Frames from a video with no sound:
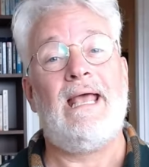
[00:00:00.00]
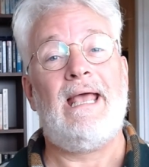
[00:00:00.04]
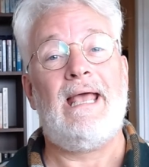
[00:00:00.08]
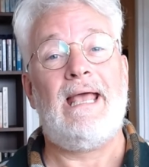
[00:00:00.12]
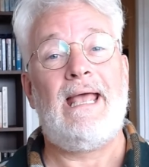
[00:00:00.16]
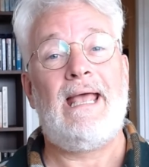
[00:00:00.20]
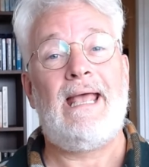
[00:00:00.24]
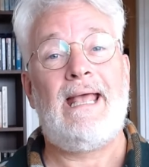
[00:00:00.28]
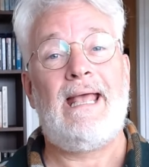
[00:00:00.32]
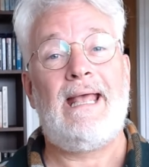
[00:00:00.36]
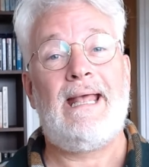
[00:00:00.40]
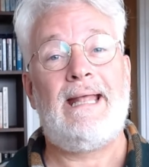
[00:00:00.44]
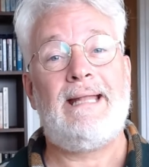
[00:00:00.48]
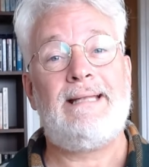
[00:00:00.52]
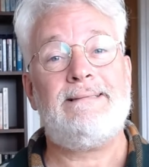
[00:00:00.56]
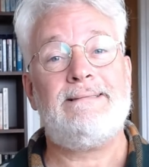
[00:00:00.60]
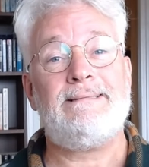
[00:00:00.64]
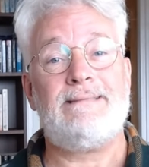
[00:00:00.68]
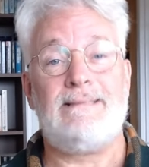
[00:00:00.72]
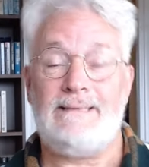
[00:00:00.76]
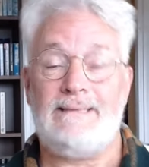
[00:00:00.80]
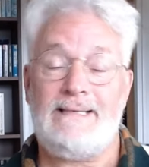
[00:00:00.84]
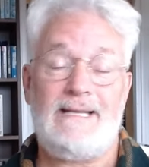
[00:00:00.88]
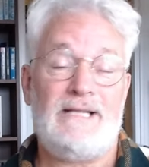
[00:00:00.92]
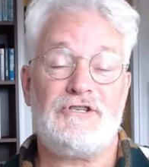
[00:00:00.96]

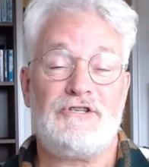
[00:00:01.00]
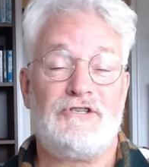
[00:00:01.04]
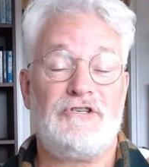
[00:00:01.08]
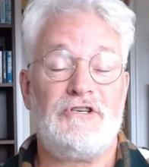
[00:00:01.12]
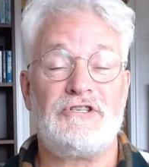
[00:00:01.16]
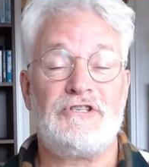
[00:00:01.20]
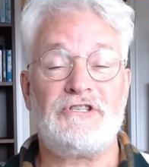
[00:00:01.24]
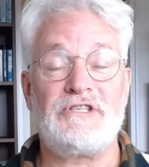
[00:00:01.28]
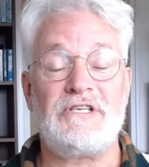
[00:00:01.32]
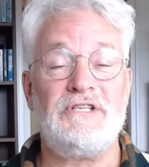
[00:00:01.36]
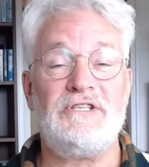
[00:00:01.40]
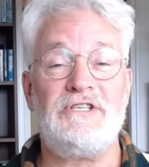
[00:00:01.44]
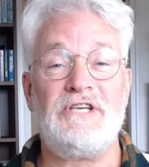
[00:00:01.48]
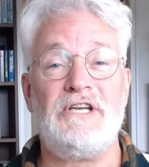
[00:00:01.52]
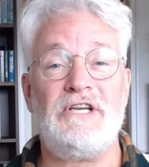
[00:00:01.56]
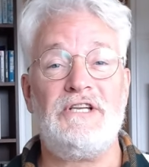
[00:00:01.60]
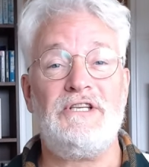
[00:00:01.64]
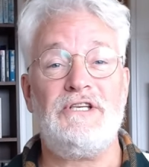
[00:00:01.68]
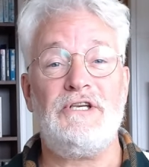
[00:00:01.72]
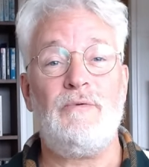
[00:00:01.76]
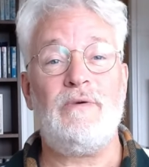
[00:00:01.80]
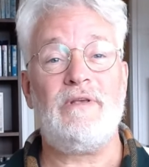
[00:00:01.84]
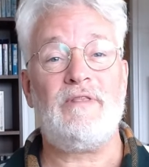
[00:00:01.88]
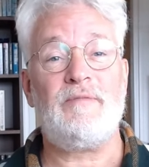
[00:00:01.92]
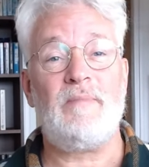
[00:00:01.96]
And let's just
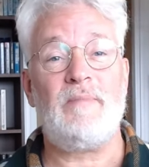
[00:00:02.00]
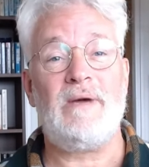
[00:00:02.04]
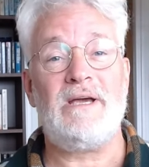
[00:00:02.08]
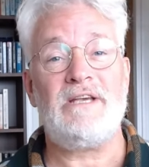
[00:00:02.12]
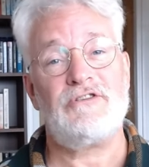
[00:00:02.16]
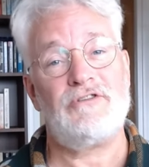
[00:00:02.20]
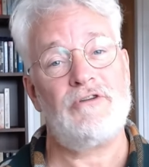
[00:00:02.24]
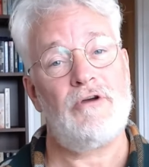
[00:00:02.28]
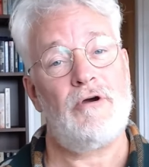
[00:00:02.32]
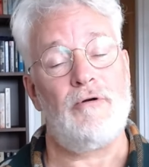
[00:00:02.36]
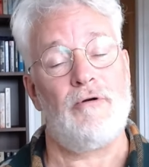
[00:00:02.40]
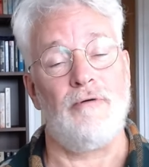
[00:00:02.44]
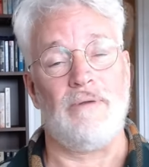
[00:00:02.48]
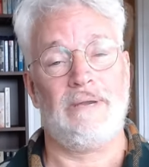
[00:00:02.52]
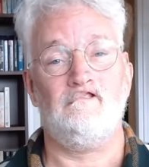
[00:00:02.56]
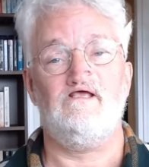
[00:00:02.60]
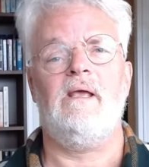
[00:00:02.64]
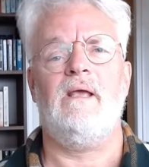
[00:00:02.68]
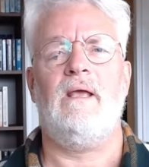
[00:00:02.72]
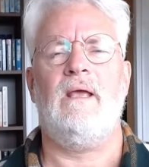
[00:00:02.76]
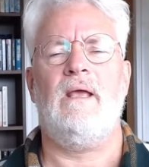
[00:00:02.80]
continue with my story.